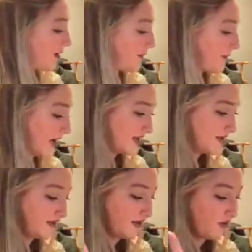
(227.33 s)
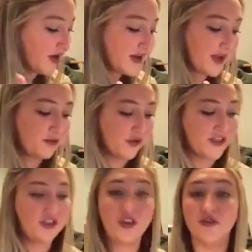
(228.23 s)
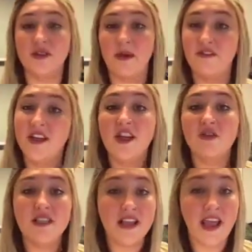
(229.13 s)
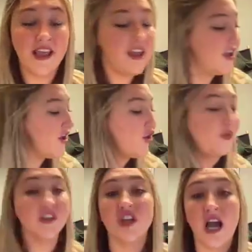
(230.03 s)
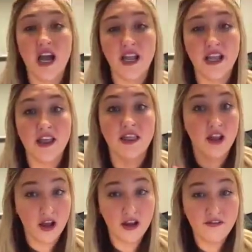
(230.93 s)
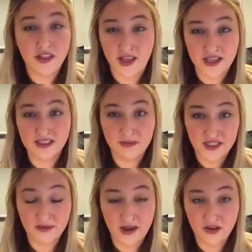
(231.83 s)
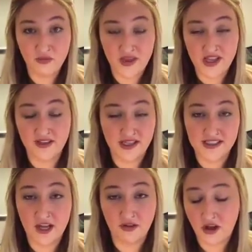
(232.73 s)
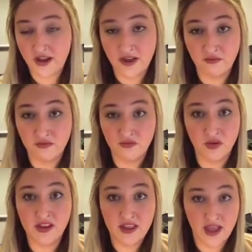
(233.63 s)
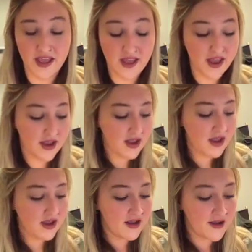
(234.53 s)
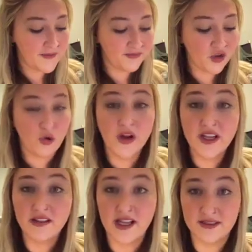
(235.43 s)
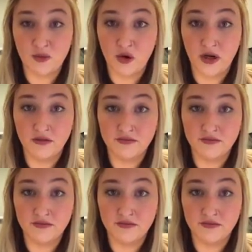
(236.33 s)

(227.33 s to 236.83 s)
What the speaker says: But the one I'm going to use in my video today, which I love, it lasts me about a week, and that's how long I really like it. Or it can last more.